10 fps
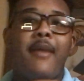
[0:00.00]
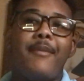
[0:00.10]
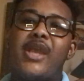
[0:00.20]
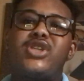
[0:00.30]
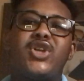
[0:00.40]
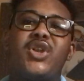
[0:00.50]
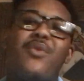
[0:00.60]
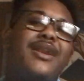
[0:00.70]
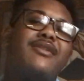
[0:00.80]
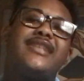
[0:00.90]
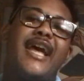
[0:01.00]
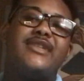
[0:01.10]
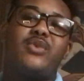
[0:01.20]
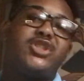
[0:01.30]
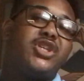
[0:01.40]
Make sure no one else
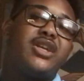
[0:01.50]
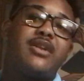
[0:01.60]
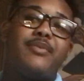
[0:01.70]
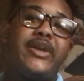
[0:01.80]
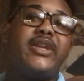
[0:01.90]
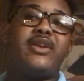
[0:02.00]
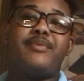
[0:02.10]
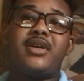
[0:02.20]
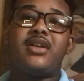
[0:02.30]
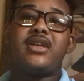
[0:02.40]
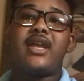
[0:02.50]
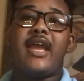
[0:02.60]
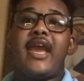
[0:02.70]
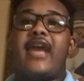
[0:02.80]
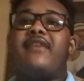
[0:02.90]
has what you're going to put in your book.
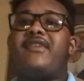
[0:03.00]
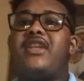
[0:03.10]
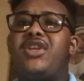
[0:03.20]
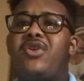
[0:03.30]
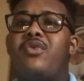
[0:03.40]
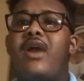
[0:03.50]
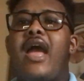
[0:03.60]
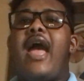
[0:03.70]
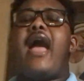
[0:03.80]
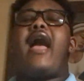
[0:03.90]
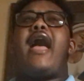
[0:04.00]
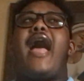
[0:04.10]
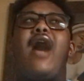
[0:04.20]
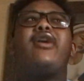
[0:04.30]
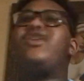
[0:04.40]
And if they do,
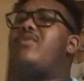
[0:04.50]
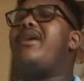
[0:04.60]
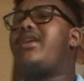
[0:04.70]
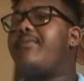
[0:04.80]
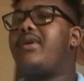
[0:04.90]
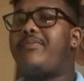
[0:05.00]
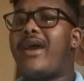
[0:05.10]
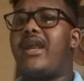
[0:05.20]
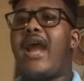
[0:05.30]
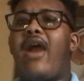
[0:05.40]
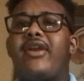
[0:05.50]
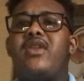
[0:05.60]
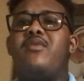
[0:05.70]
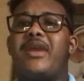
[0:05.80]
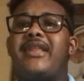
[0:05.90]
how can you make your book better? How
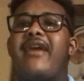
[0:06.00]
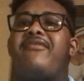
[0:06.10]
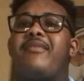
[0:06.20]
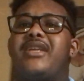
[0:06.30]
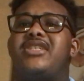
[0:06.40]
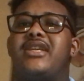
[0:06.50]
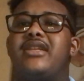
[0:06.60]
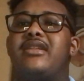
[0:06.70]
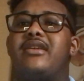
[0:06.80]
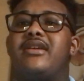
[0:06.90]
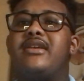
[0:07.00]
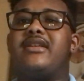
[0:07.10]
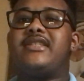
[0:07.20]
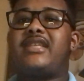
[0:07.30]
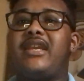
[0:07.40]
can you make that information
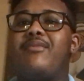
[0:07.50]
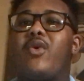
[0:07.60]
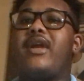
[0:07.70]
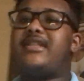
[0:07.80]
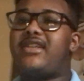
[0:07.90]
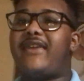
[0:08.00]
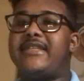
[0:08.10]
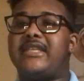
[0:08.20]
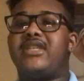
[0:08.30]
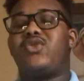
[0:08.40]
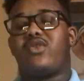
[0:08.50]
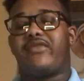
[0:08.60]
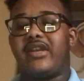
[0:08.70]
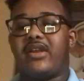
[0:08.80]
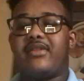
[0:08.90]
seem more interesting to a
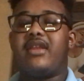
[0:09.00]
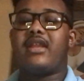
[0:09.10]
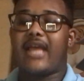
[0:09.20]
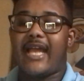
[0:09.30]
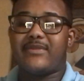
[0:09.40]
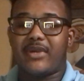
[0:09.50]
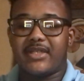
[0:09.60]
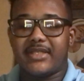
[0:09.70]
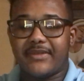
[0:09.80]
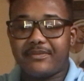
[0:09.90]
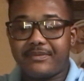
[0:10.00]
reader than the last person?